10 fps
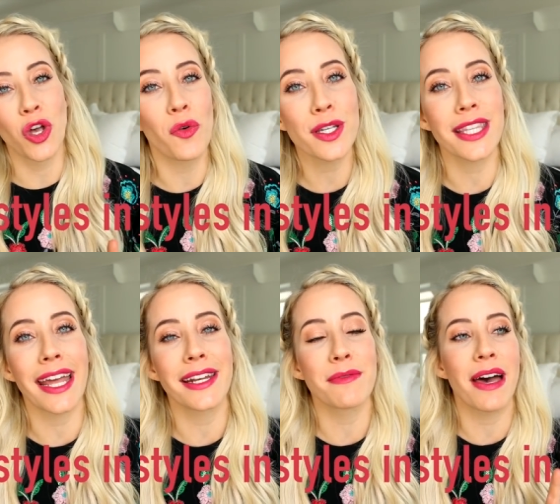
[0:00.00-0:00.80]
so
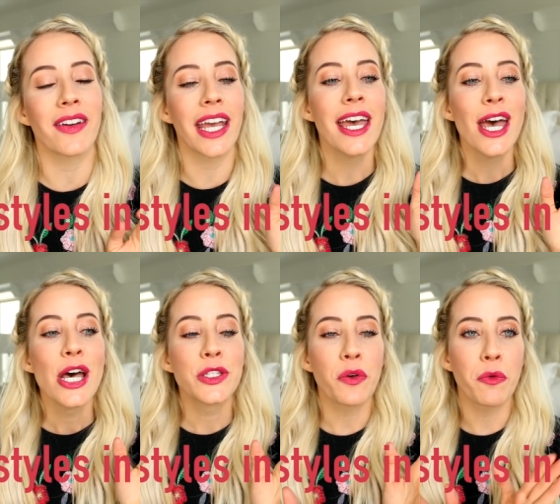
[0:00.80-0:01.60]
excited about it.
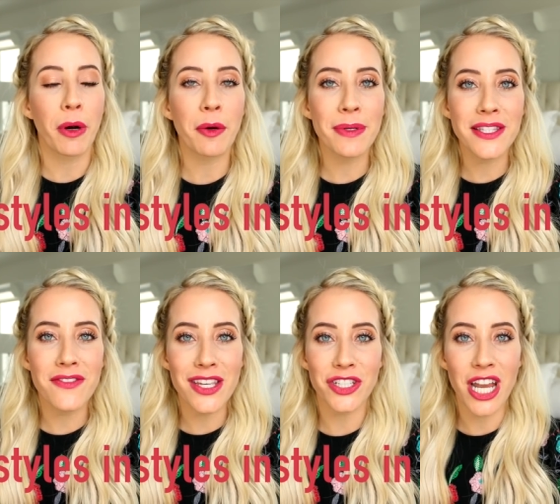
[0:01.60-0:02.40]
So the purpose
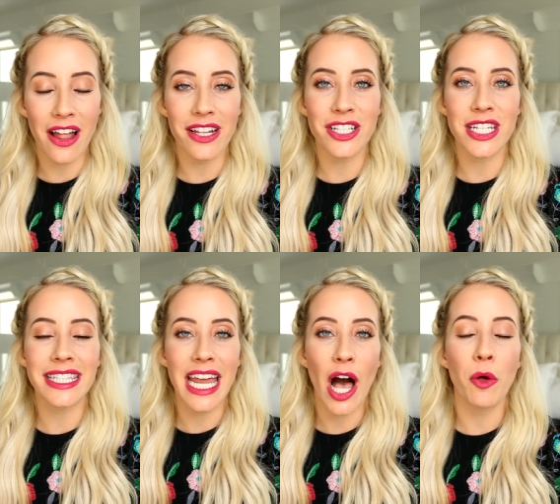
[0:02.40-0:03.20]
of this challenge
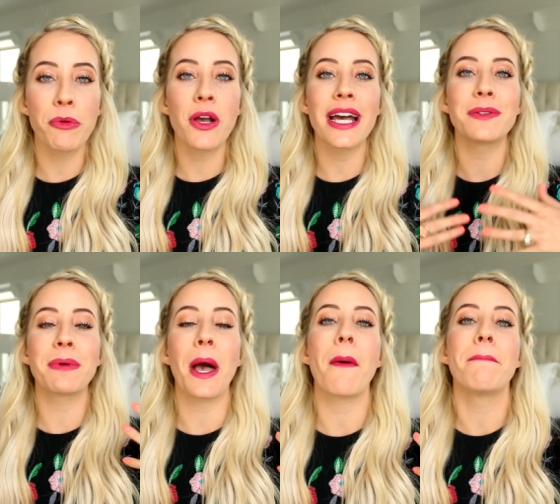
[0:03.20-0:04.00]
is to help you guys
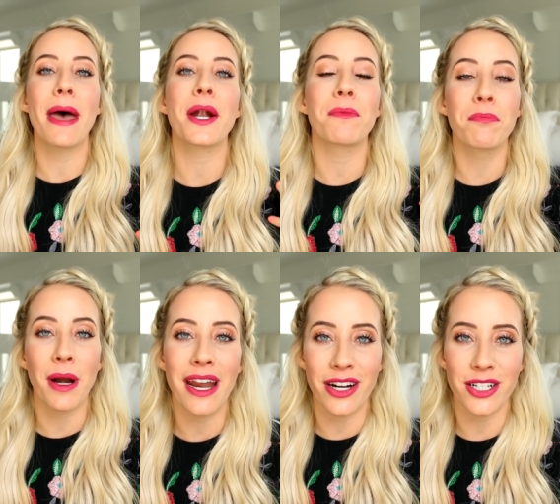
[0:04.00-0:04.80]
become better
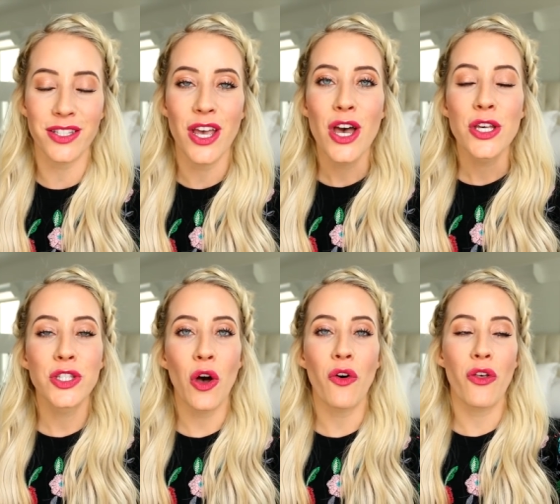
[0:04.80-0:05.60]
braiders.
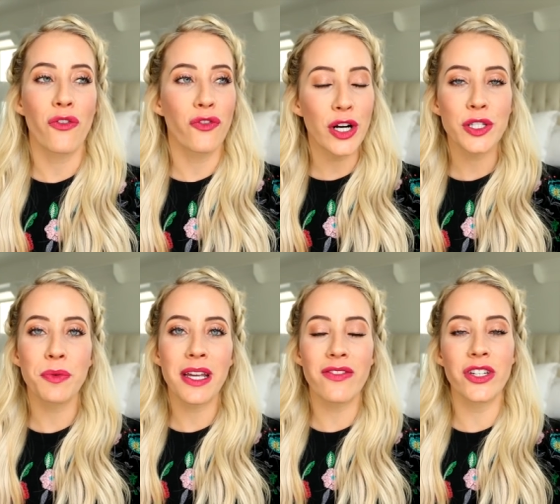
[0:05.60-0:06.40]
So the first
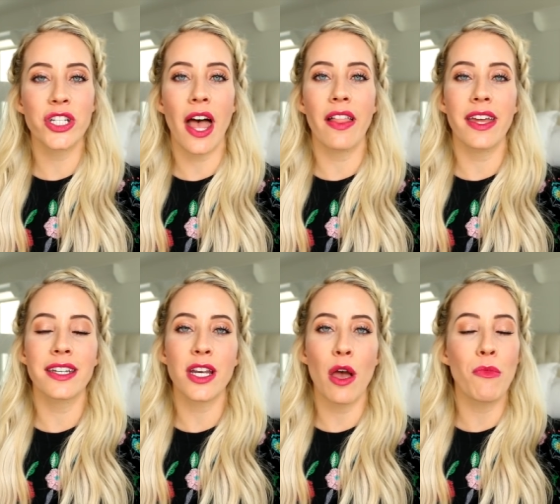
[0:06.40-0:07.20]
week of the
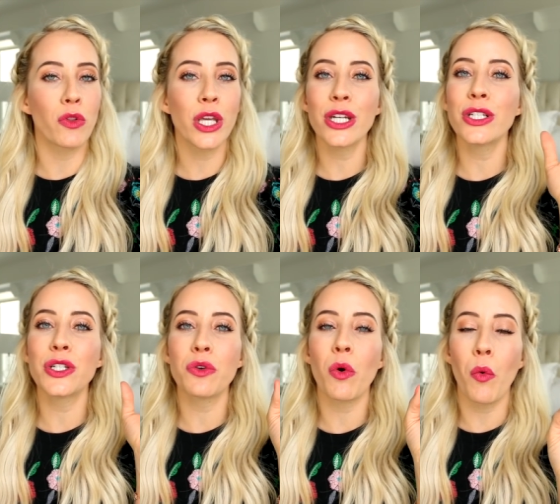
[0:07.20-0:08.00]
challenge, I'm only going to
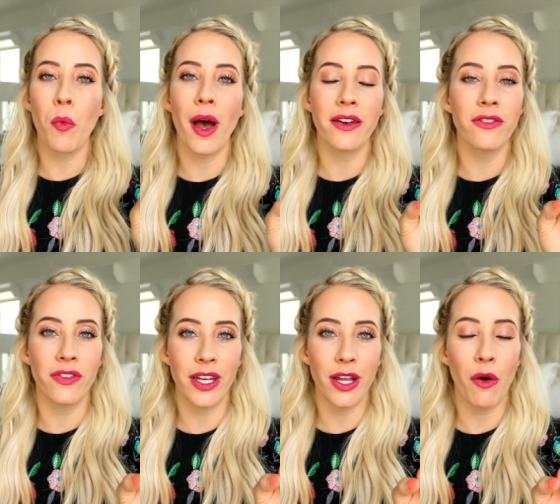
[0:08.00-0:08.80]
do one
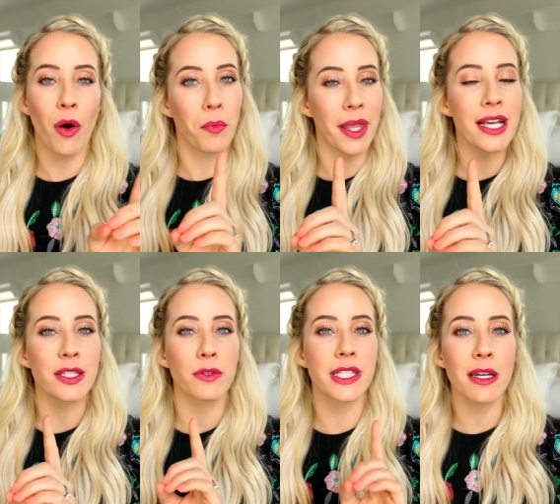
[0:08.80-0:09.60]
video a week,
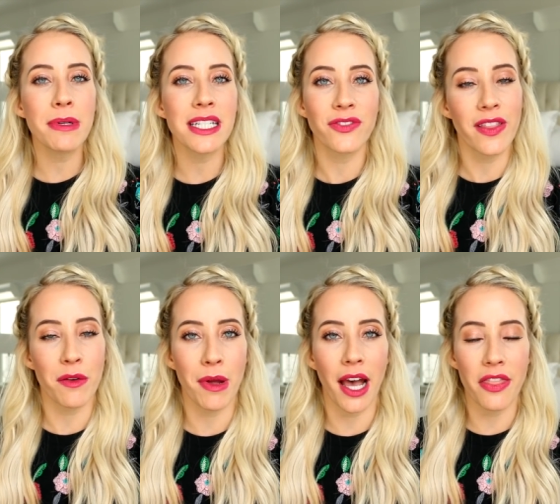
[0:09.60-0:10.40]
so it's going to be different
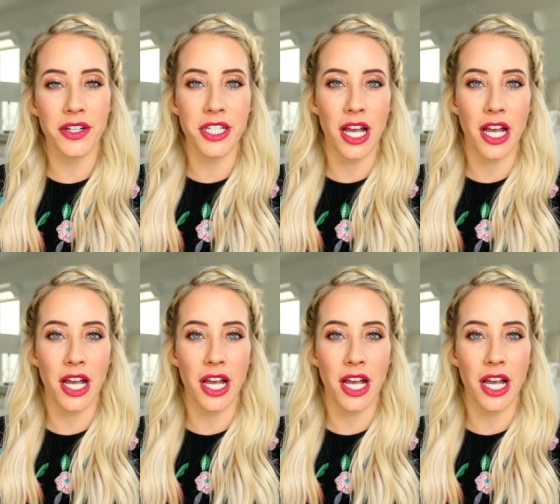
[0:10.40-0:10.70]
than my other